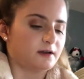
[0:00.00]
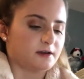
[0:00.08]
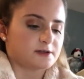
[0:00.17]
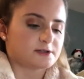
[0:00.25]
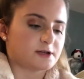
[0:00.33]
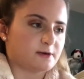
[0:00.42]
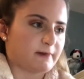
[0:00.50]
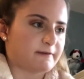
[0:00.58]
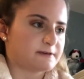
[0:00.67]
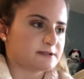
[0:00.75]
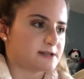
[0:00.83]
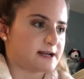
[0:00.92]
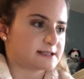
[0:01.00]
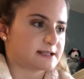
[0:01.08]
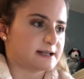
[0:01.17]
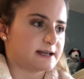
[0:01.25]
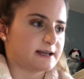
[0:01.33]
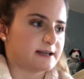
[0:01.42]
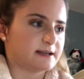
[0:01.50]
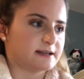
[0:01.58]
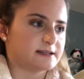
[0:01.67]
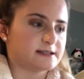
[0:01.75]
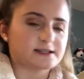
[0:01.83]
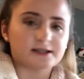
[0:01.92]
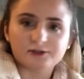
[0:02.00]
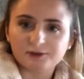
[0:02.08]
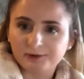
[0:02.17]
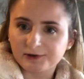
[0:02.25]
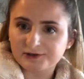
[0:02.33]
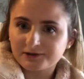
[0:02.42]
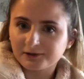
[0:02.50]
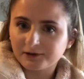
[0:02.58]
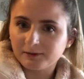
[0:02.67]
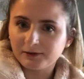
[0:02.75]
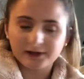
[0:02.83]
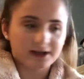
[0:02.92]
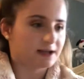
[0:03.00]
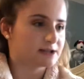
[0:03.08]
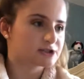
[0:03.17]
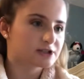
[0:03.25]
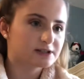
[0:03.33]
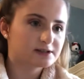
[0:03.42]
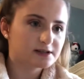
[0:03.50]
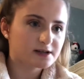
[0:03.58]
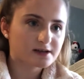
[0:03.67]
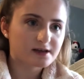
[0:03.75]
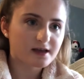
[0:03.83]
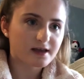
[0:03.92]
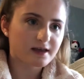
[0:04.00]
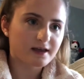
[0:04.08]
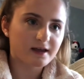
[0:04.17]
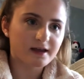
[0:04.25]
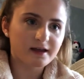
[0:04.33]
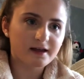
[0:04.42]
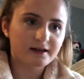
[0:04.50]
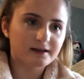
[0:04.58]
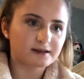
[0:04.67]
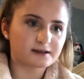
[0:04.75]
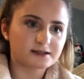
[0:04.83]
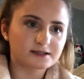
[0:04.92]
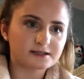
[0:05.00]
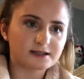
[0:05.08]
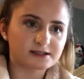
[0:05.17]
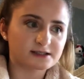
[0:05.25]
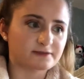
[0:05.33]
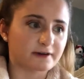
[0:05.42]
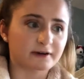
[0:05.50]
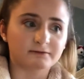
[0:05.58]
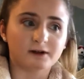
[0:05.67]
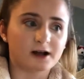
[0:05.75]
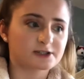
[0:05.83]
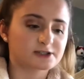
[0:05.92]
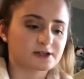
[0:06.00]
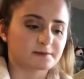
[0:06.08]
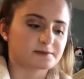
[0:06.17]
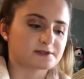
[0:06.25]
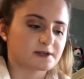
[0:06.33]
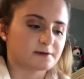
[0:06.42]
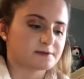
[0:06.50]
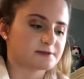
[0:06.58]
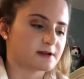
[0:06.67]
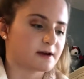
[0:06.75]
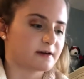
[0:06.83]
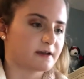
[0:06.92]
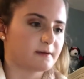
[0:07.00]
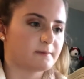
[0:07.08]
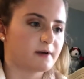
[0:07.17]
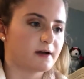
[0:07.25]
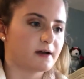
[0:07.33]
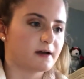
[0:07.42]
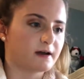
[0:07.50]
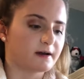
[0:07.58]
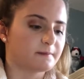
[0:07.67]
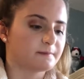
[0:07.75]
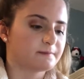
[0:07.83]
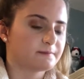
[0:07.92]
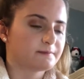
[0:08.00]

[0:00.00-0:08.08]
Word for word: so my first class today is interpersonal communication and this is very rushed. I'm so sorry, but um,